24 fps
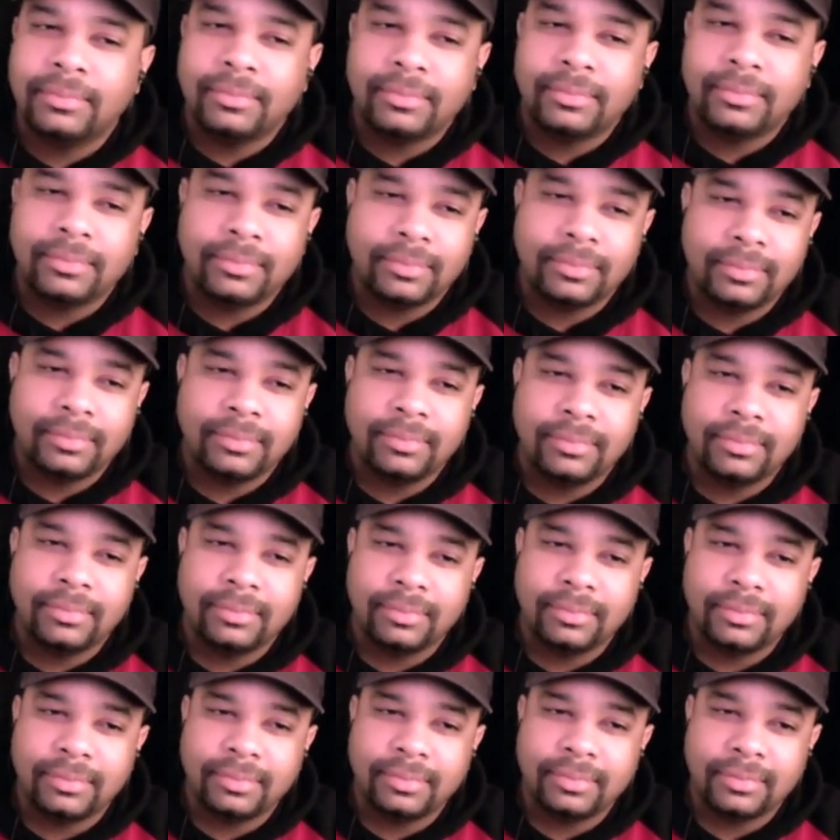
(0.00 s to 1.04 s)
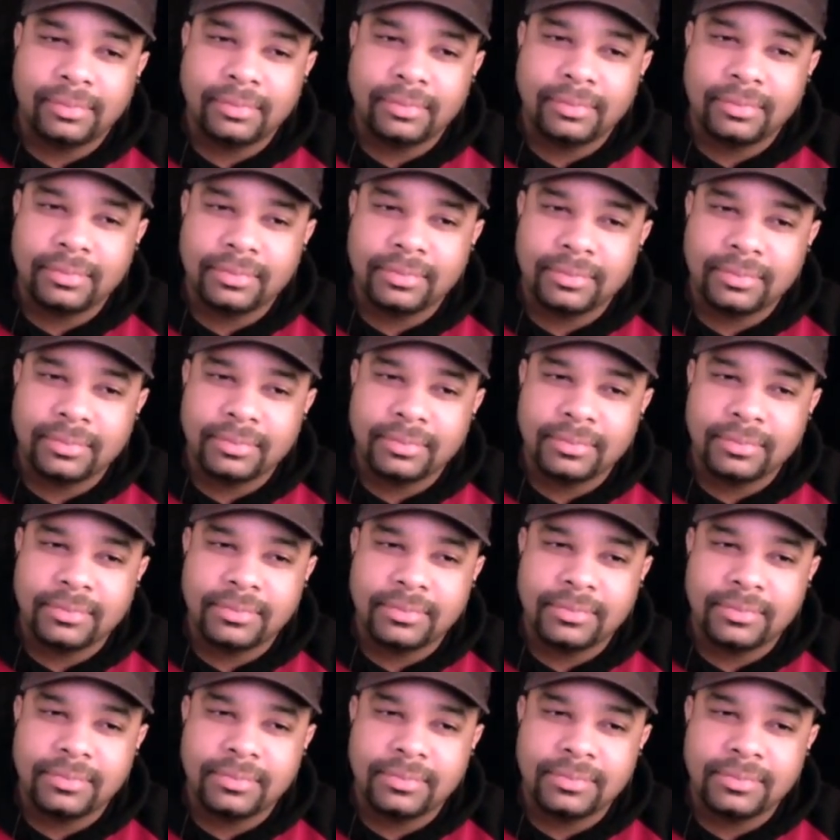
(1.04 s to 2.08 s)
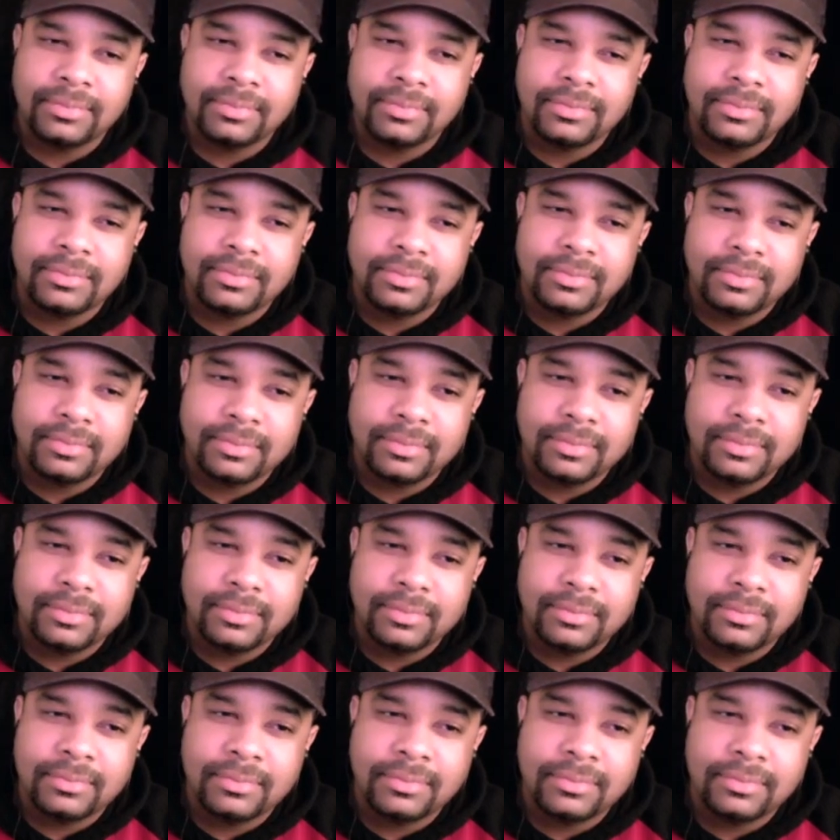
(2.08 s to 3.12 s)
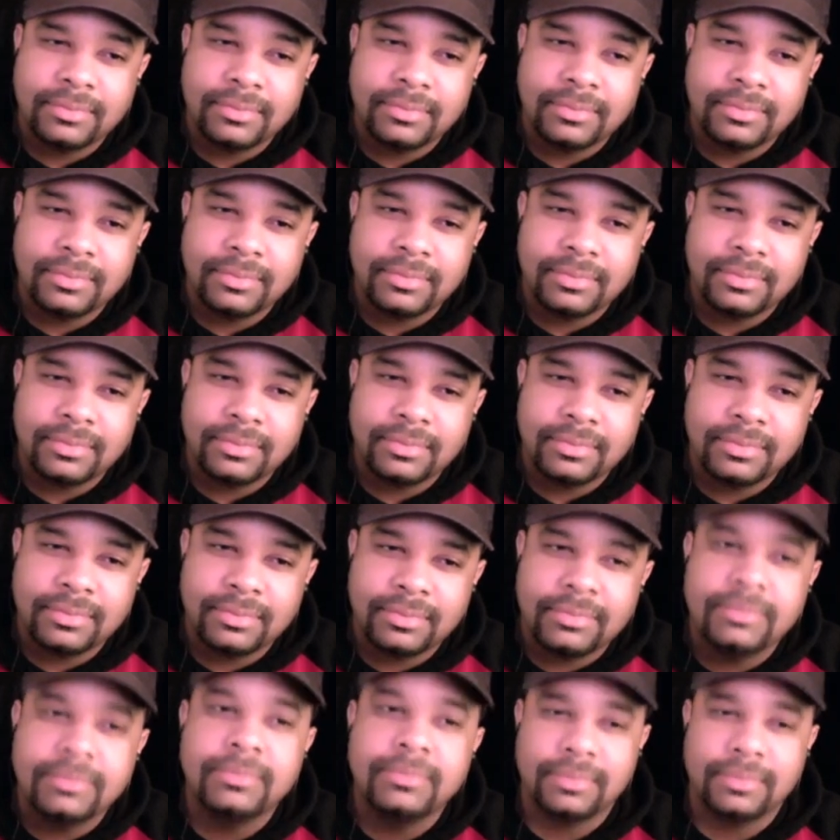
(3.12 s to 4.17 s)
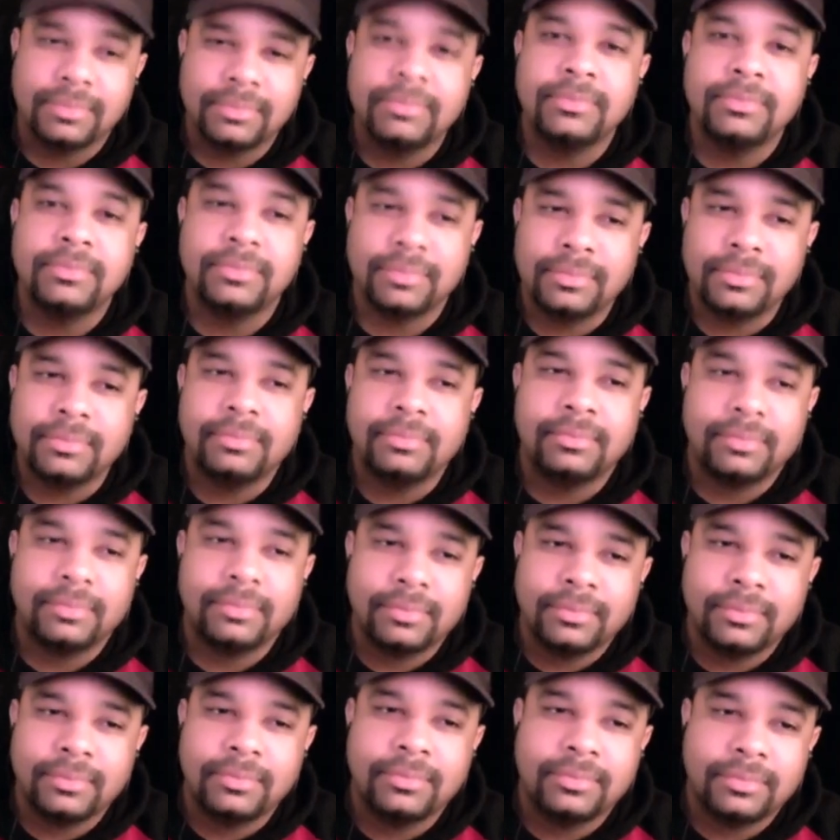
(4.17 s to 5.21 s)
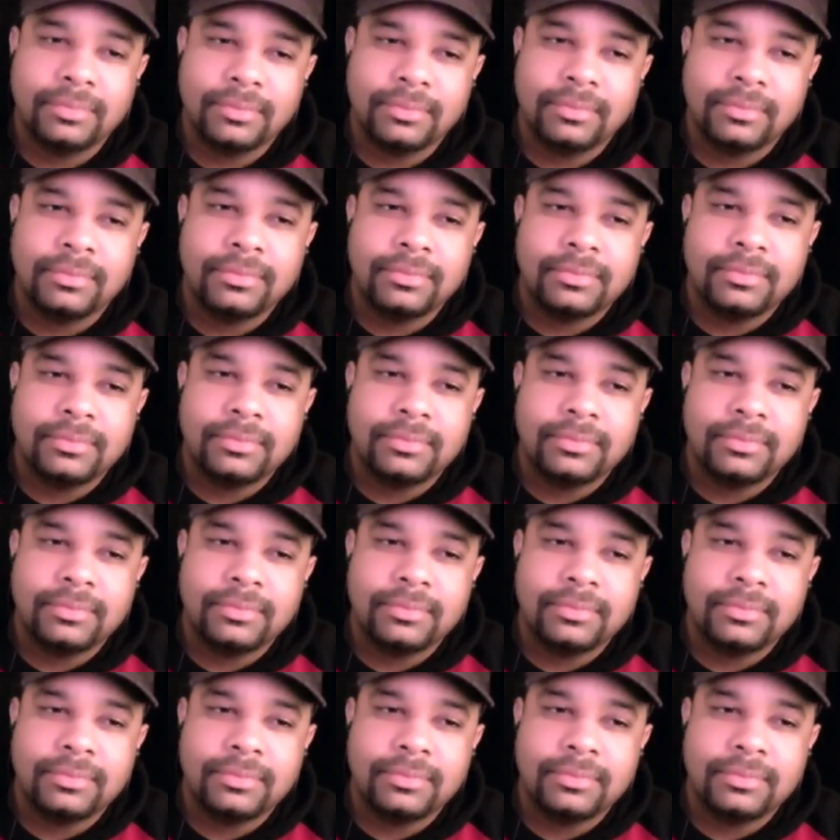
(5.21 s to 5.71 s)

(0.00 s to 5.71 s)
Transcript: No words are spoken by the person on screen.